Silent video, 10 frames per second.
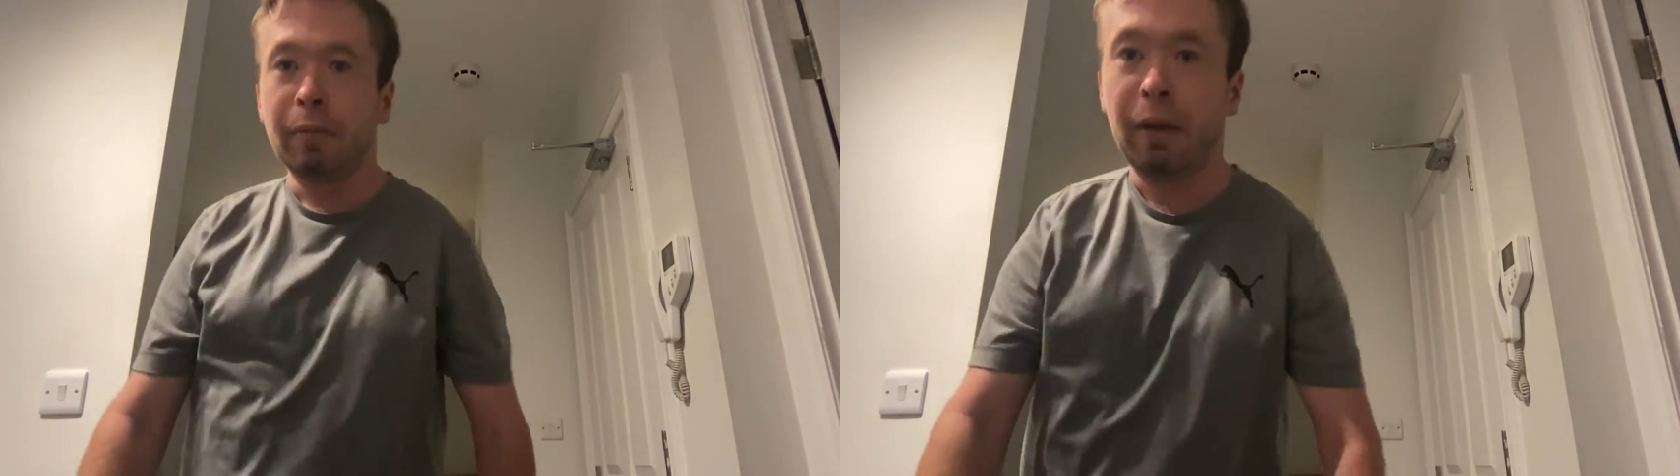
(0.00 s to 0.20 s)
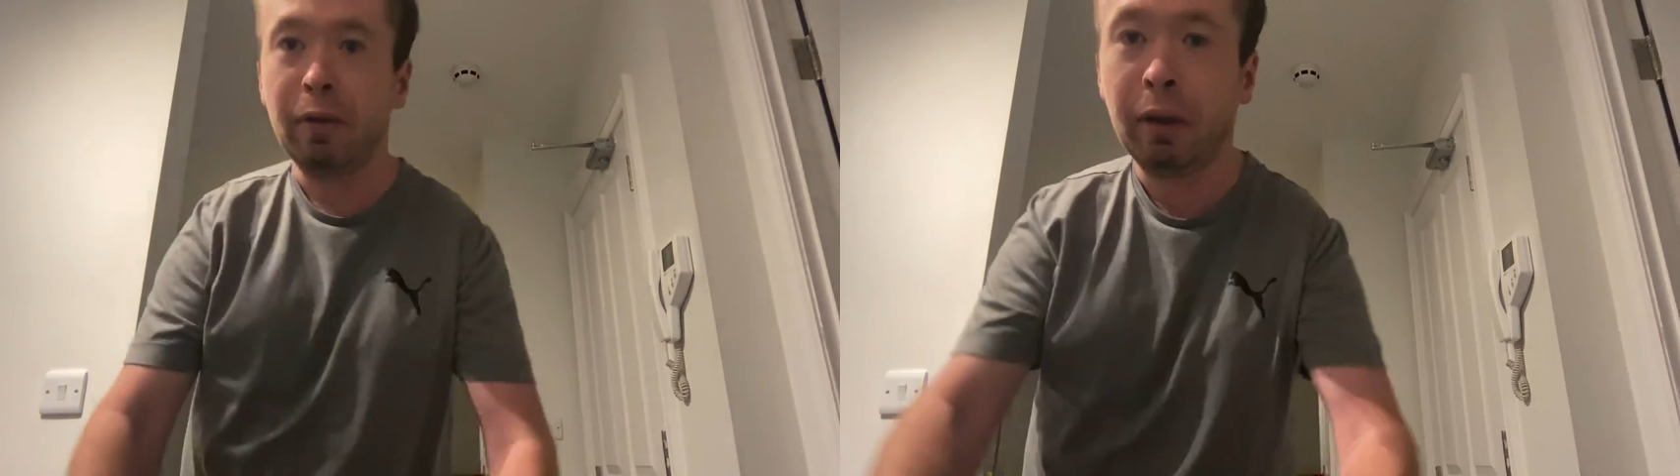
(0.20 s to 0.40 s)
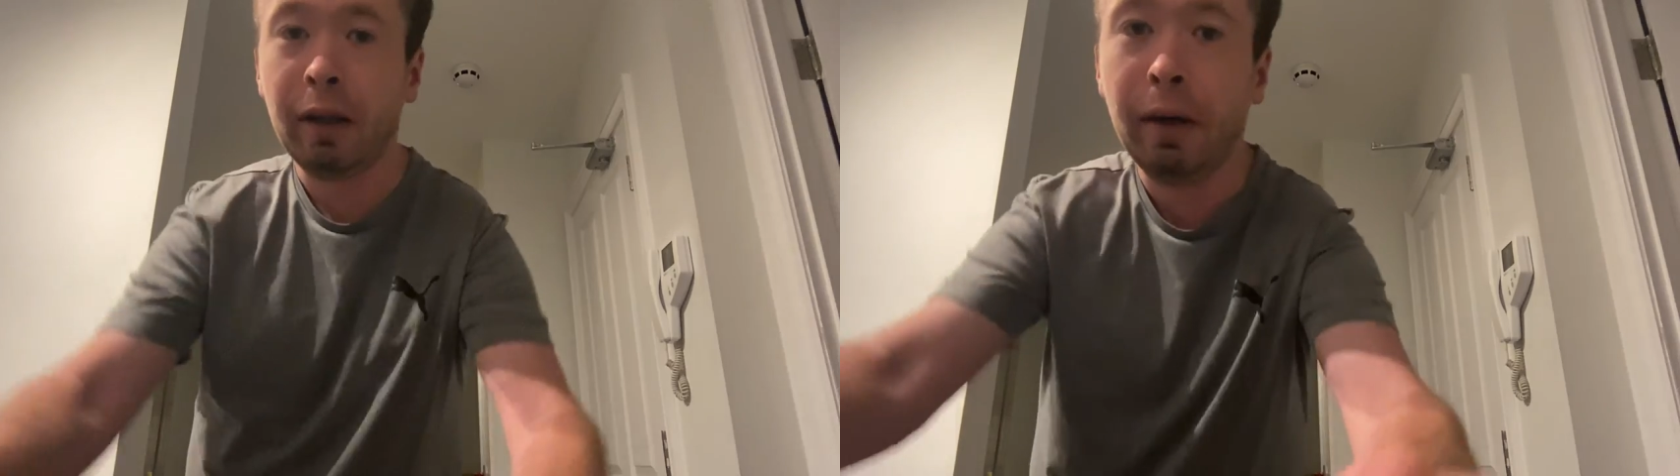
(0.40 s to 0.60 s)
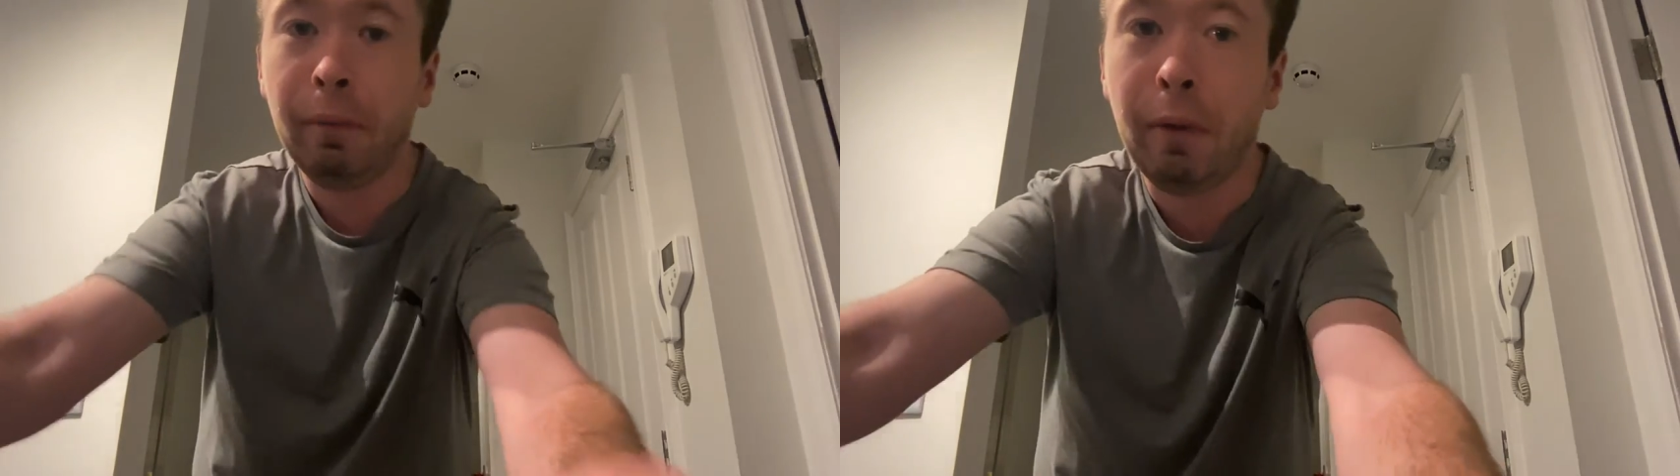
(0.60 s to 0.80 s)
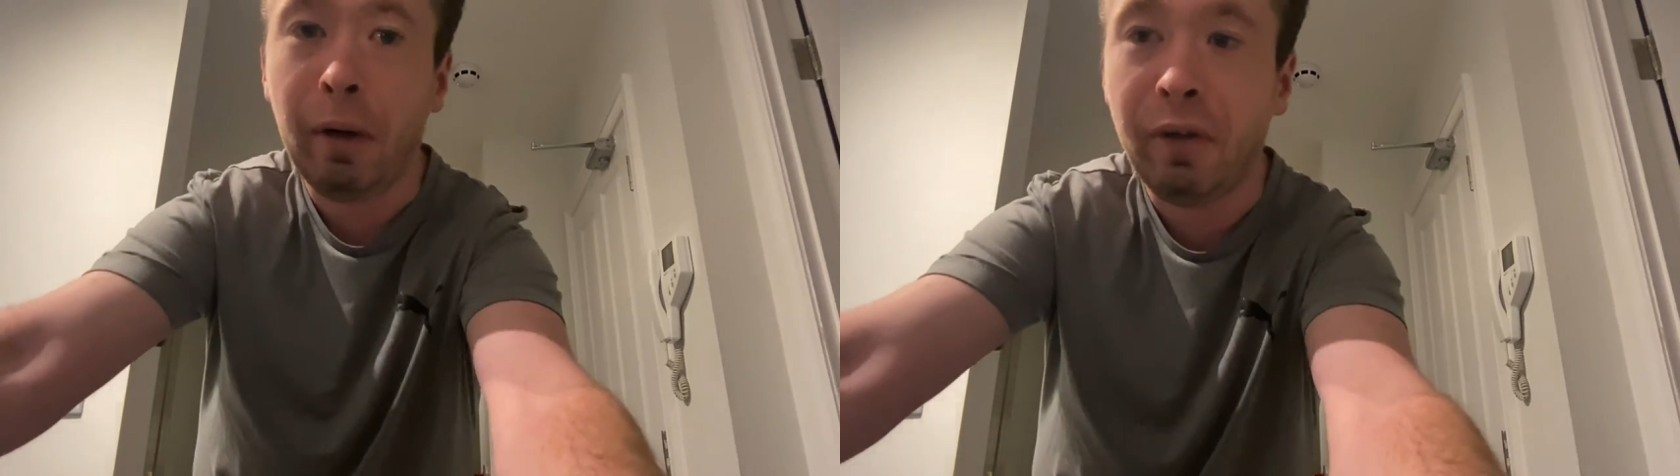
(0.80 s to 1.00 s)
But anyway, yeah,
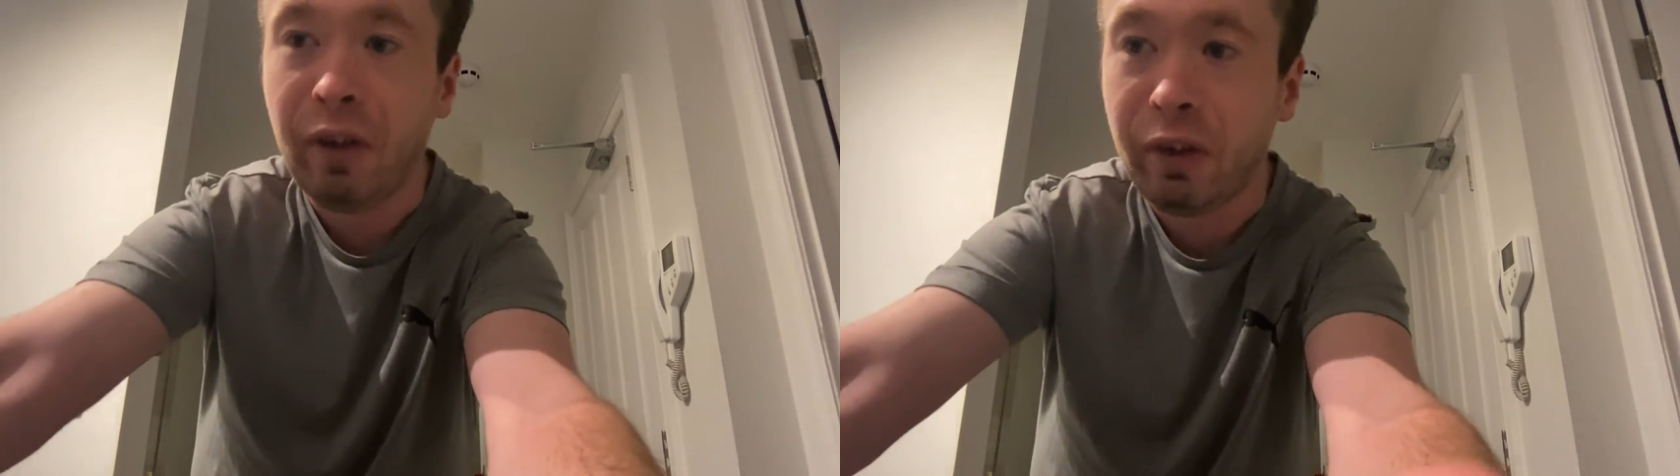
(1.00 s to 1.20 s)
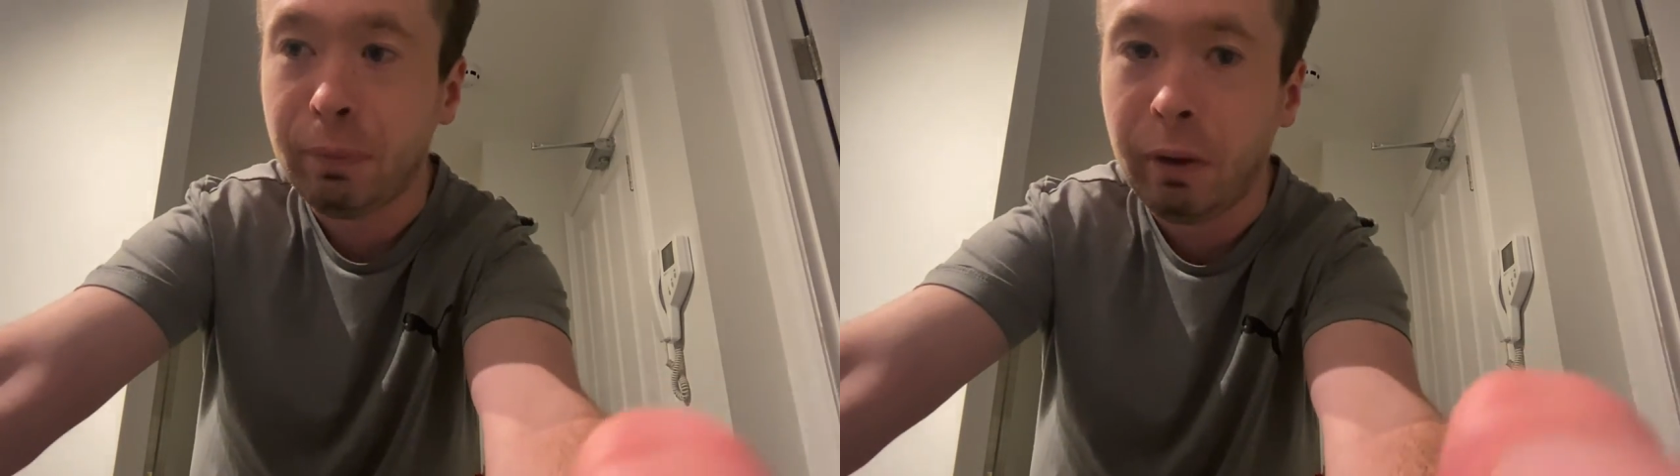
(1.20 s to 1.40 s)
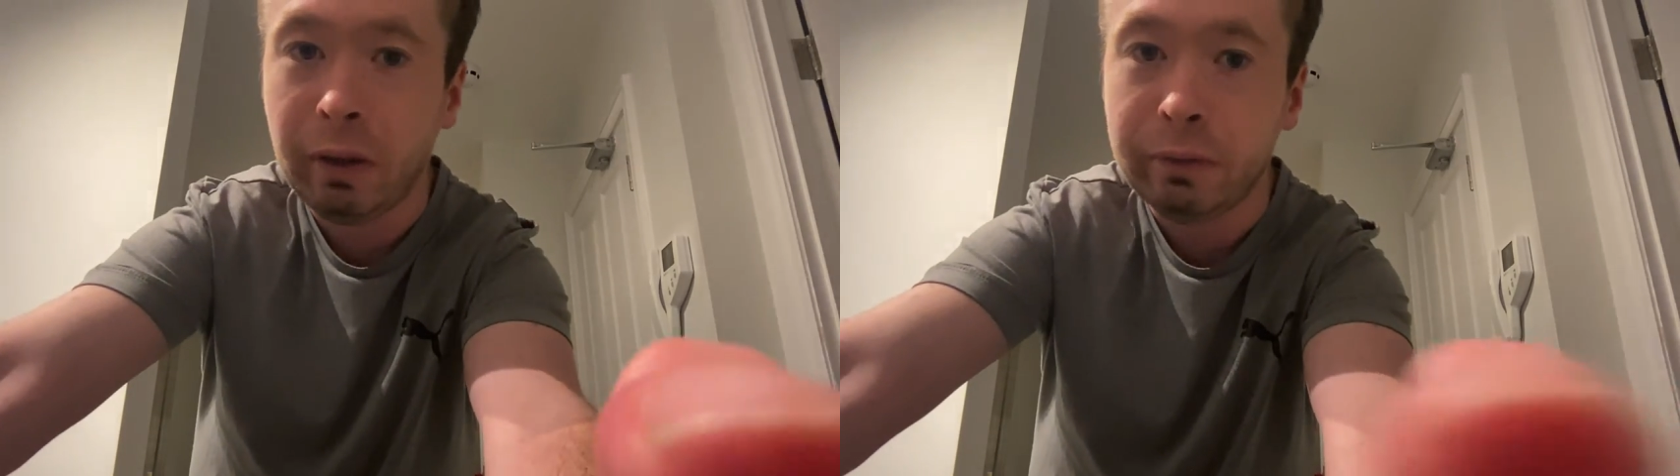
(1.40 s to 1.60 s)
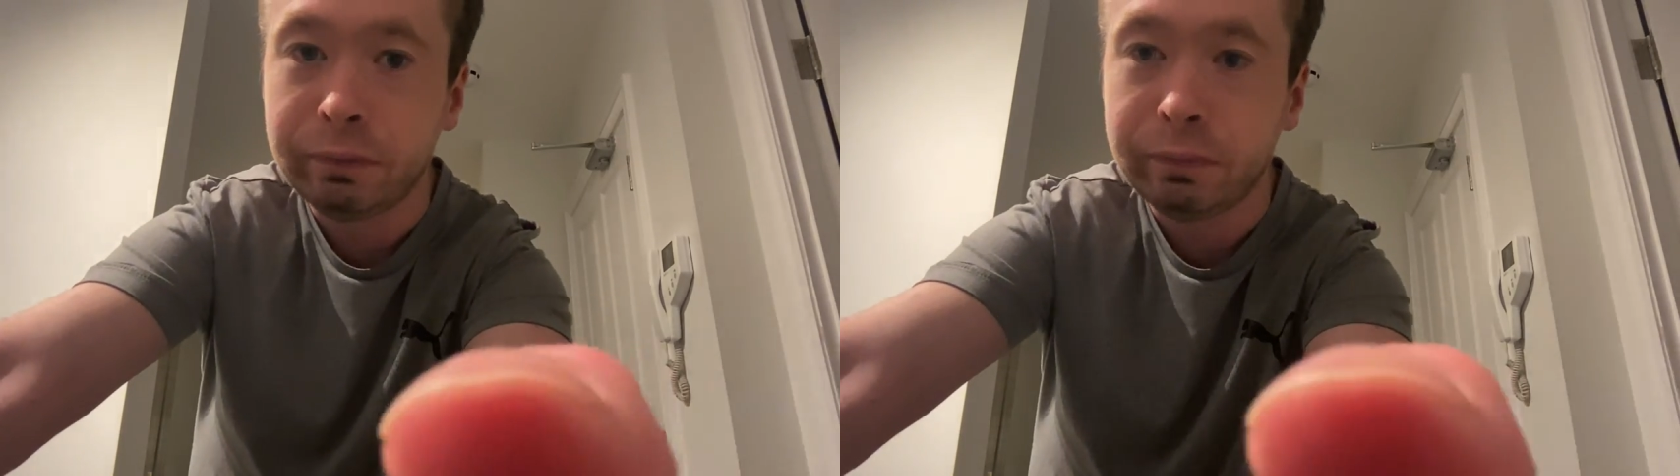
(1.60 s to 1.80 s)
I'm out. Thanks, boy.